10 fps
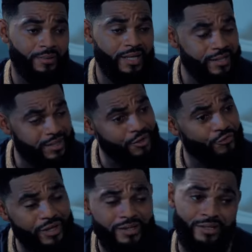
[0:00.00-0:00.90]
Please see
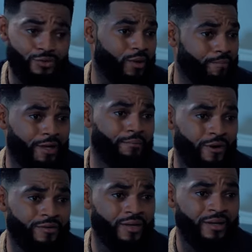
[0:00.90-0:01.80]
reasons with me,
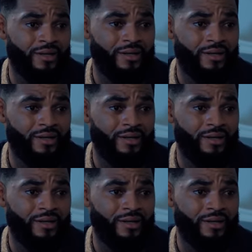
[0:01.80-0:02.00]
Mother.